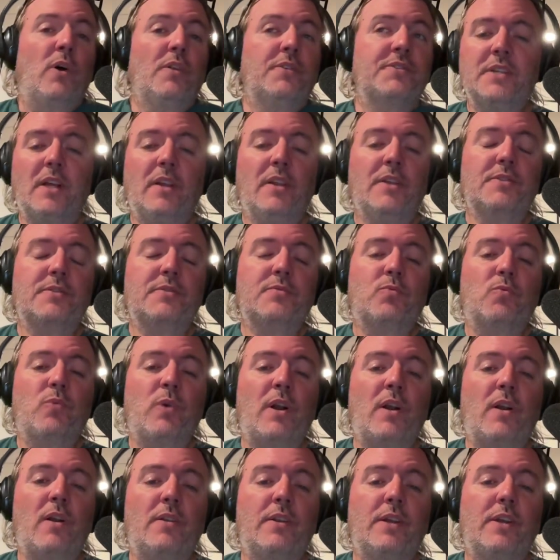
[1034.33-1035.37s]
well, tell us
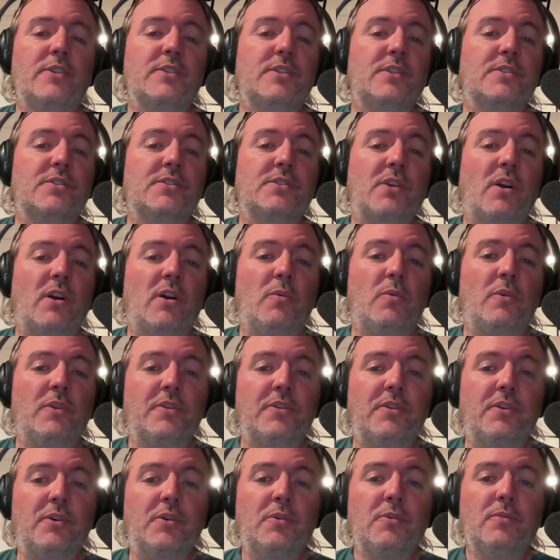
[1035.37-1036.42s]
where they should start
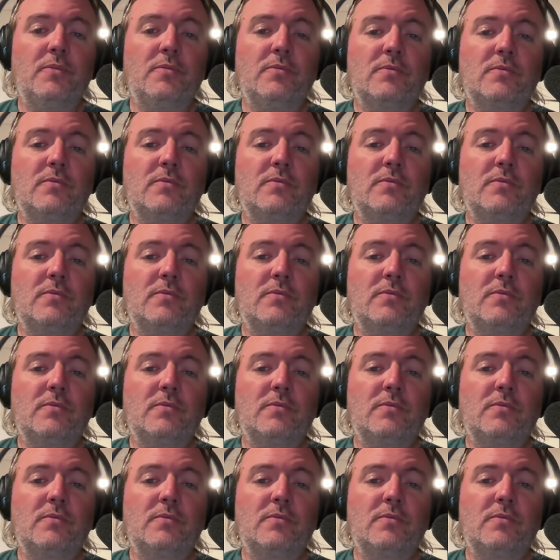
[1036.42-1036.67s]
with you